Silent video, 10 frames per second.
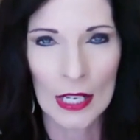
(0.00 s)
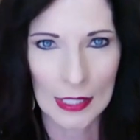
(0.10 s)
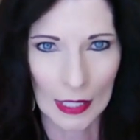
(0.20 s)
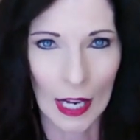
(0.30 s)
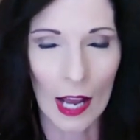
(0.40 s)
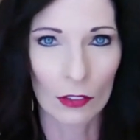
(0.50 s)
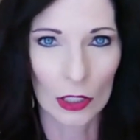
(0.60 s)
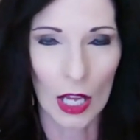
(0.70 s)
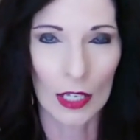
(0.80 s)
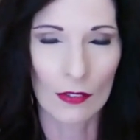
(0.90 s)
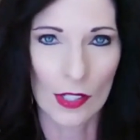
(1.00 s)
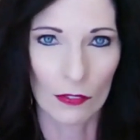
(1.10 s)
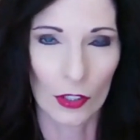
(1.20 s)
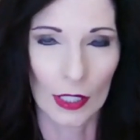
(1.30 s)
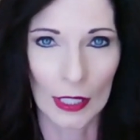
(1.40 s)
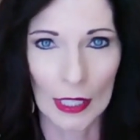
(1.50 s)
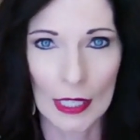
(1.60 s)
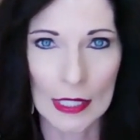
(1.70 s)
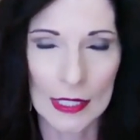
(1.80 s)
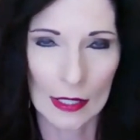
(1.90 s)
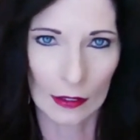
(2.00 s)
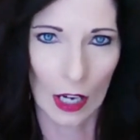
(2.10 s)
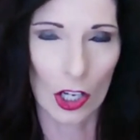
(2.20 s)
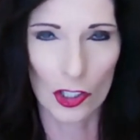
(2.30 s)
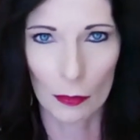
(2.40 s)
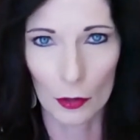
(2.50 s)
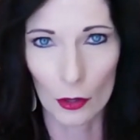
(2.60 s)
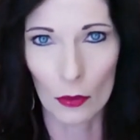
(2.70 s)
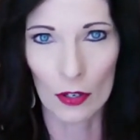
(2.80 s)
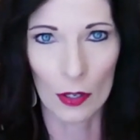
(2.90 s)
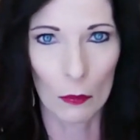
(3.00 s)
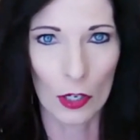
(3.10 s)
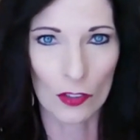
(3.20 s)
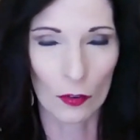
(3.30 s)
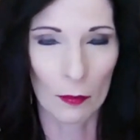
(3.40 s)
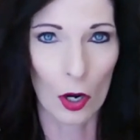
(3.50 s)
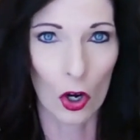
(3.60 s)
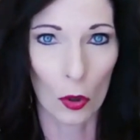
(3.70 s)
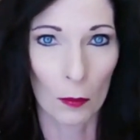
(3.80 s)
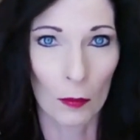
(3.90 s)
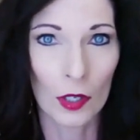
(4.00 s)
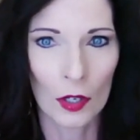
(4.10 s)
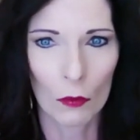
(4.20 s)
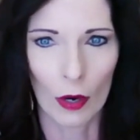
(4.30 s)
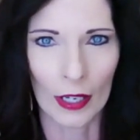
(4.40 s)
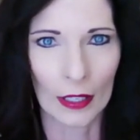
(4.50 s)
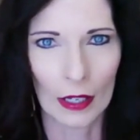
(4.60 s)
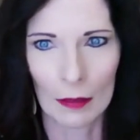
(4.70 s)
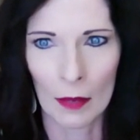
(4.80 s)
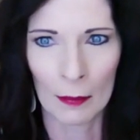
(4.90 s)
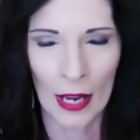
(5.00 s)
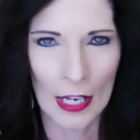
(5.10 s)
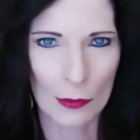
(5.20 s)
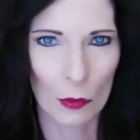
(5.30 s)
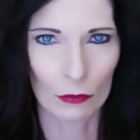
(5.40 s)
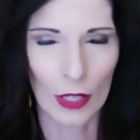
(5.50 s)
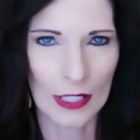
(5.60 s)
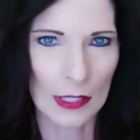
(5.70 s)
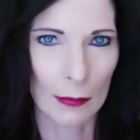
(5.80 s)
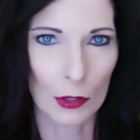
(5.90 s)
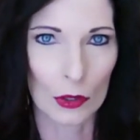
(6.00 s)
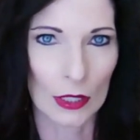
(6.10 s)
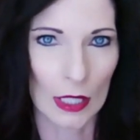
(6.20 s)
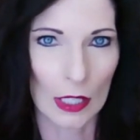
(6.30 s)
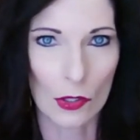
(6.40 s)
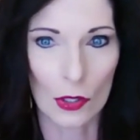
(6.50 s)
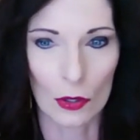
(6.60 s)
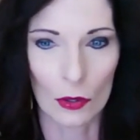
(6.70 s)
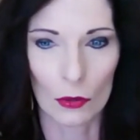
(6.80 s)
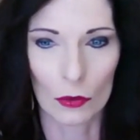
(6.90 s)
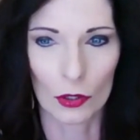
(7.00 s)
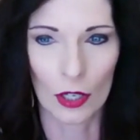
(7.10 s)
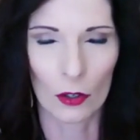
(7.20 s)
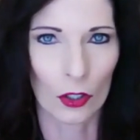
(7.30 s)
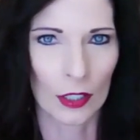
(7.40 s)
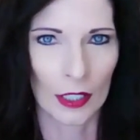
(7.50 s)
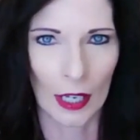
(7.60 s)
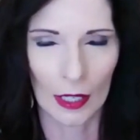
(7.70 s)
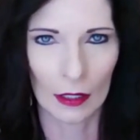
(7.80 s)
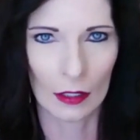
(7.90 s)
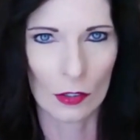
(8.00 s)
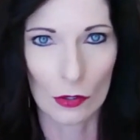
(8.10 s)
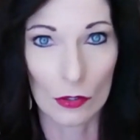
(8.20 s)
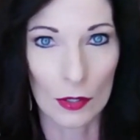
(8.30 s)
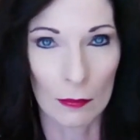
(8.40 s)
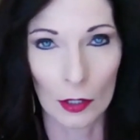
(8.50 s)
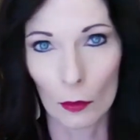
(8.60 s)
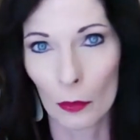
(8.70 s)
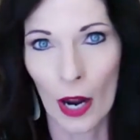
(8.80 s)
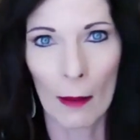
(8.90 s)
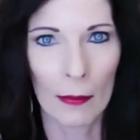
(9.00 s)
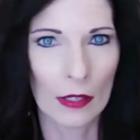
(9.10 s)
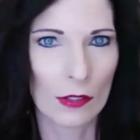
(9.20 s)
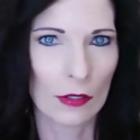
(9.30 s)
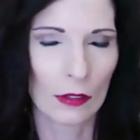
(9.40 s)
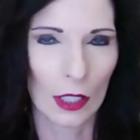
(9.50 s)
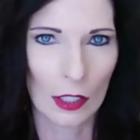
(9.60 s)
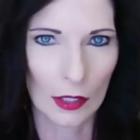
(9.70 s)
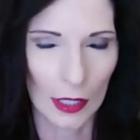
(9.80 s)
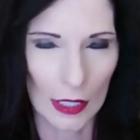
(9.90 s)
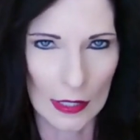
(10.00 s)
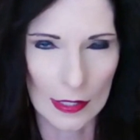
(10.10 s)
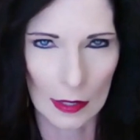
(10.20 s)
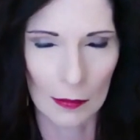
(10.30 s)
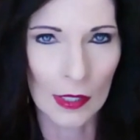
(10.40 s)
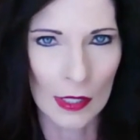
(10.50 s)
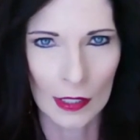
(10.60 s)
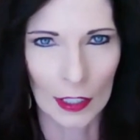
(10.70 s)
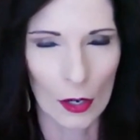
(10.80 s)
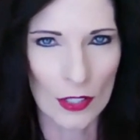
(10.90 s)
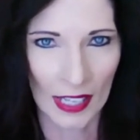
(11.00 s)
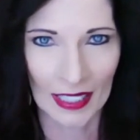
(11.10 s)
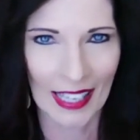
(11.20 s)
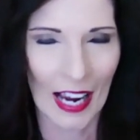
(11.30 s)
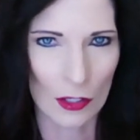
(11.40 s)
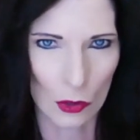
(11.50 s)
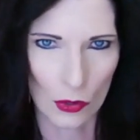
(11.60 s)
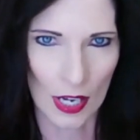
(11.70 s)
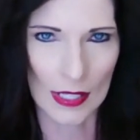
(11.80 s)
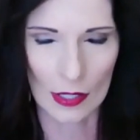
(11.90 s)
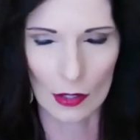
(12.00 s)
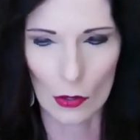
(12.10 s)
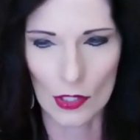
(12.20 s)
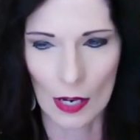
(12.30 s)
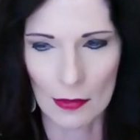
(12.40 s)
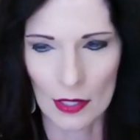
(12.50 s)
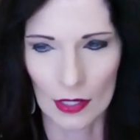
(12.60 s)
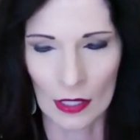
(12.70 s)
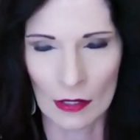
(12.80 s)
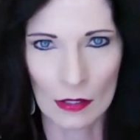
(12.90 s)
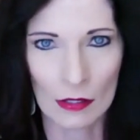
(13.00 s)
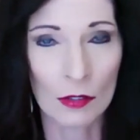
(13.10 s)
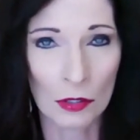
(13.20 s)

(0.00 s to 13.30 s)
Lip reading: is going to have a lot of different needs than the entrepreneur that works from home. Right. And maybe has more flexibility to, do some meal prep and get in some, daily exercise and those types of things